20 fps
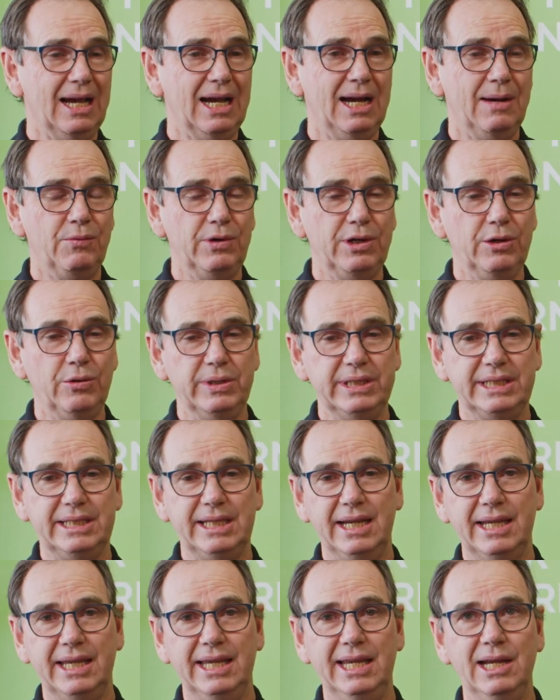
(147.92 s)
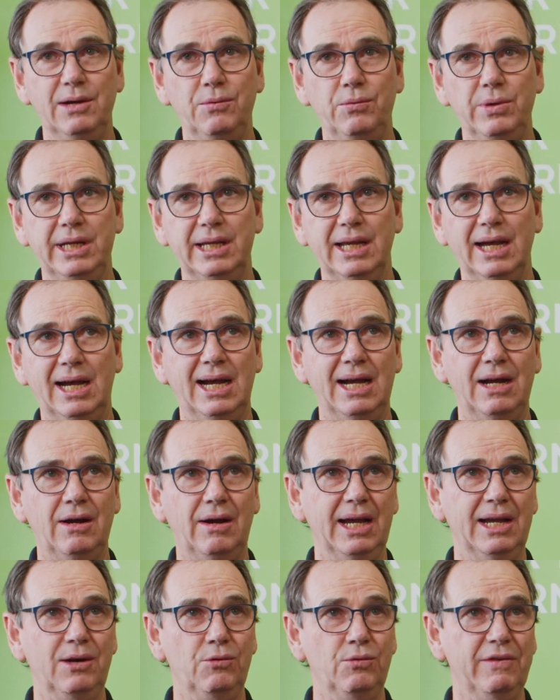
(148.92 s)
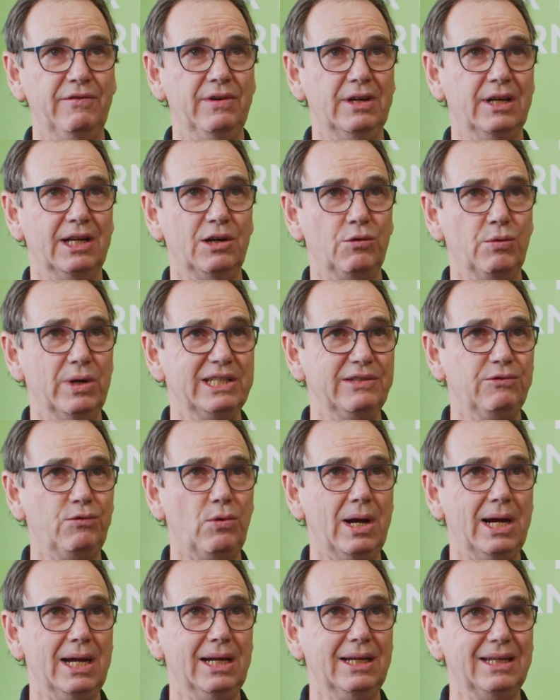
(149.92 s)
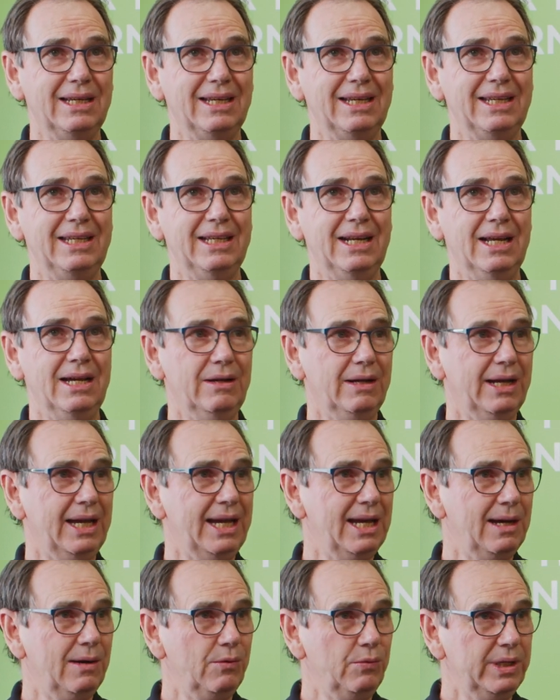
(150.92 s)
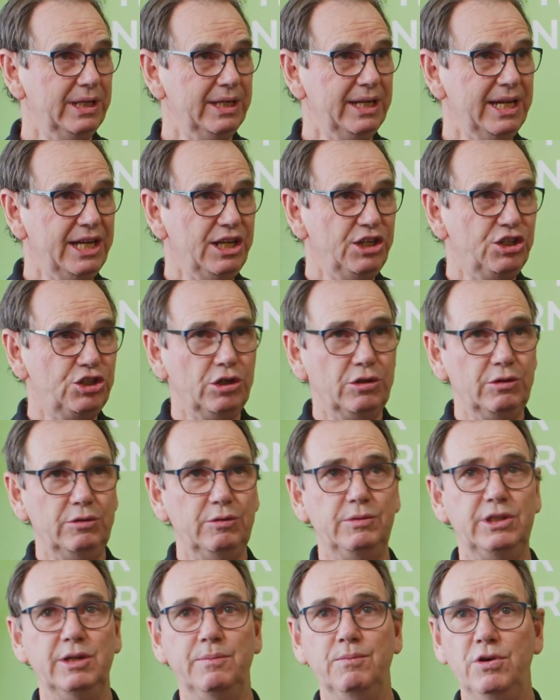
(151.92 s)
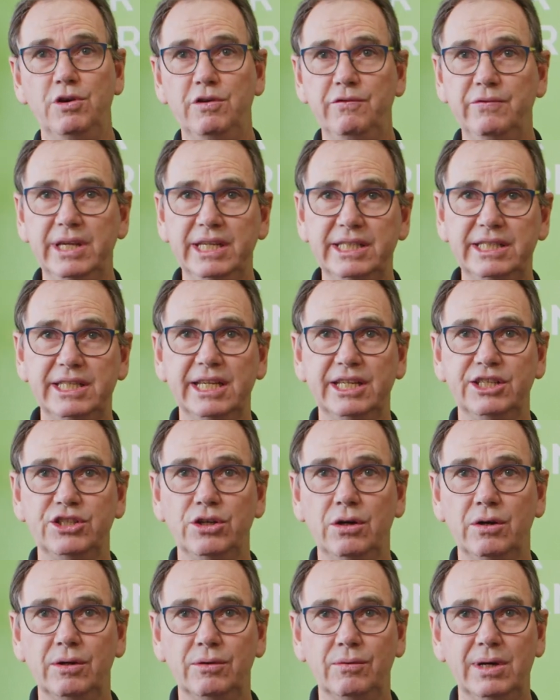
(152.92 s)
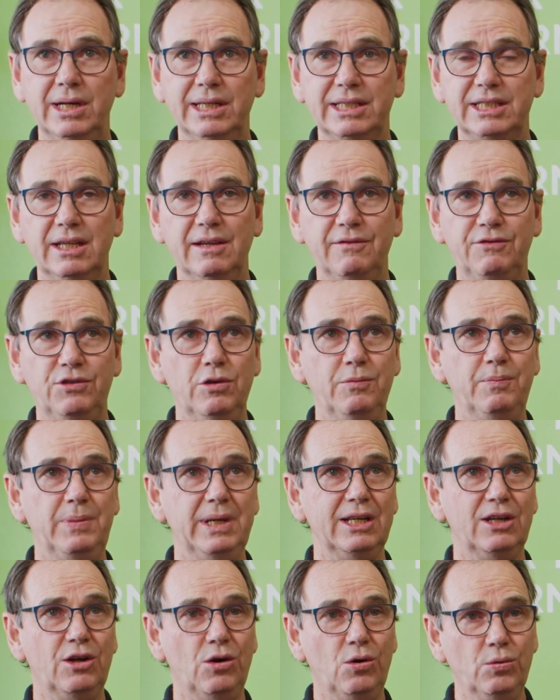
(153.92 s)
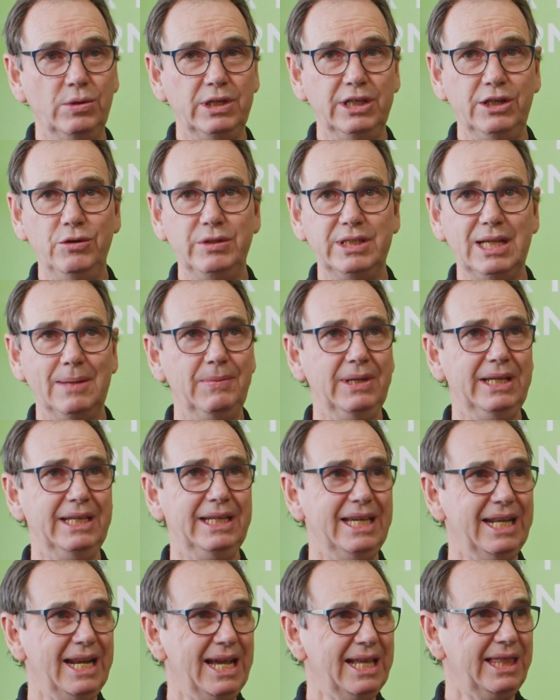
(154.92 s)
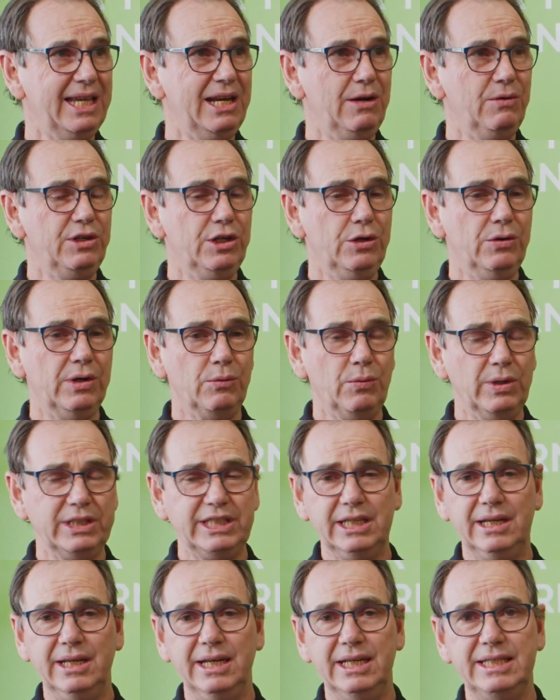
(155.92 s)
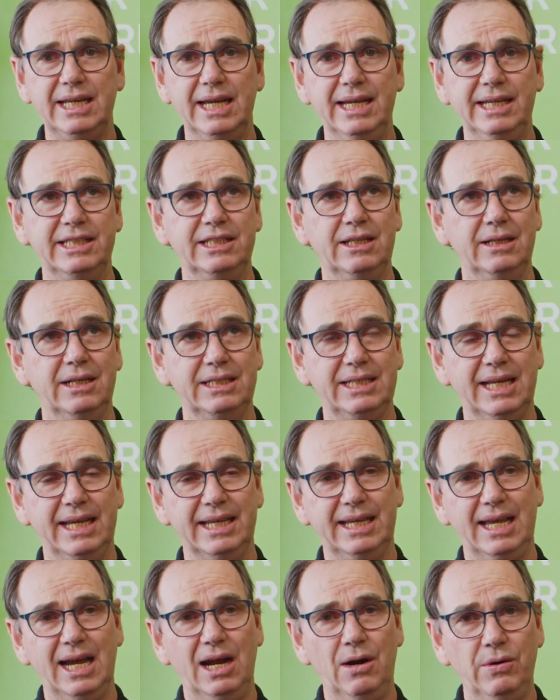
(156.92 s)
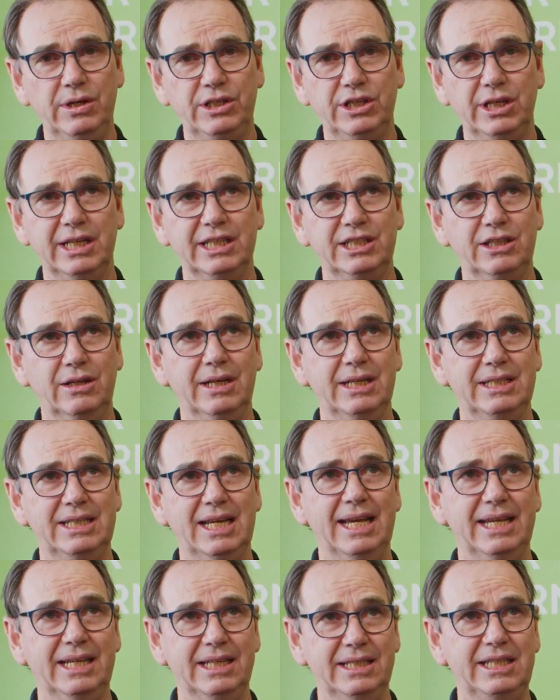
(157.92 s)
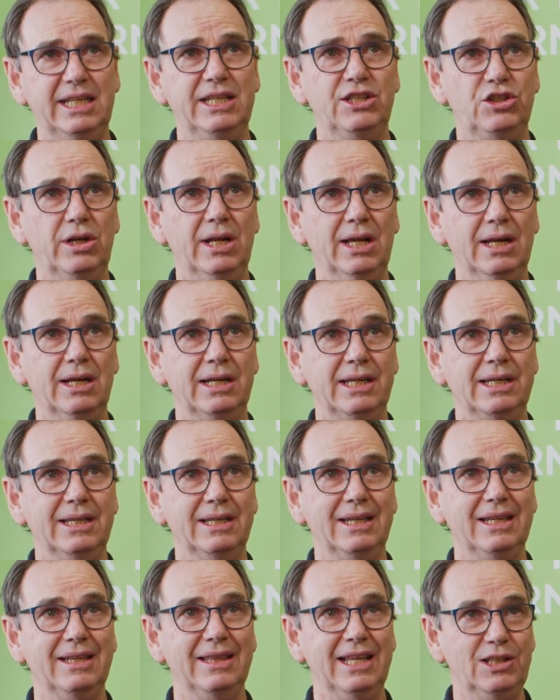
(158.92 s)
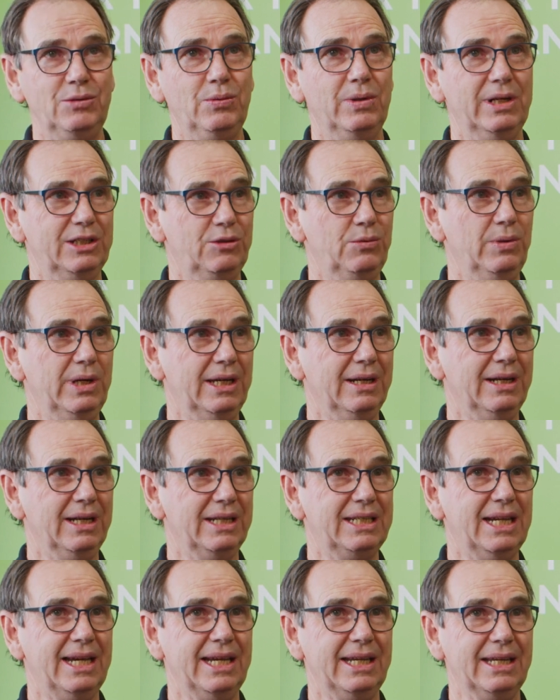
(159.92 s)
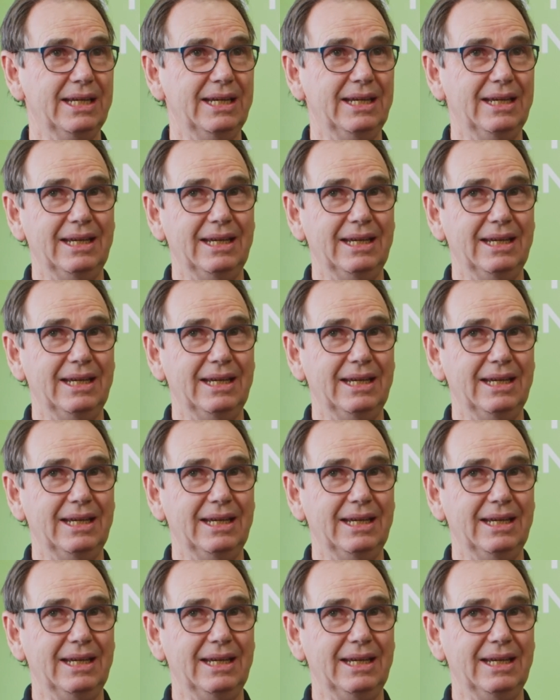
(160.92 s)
We always say here we are a river, not a reservoir. We need to move these things on, right? So if you've been called to do something, get out there and do it. What's it going to take? It's going to take courage, and it's going to take intentionality. That's what it's really going to take.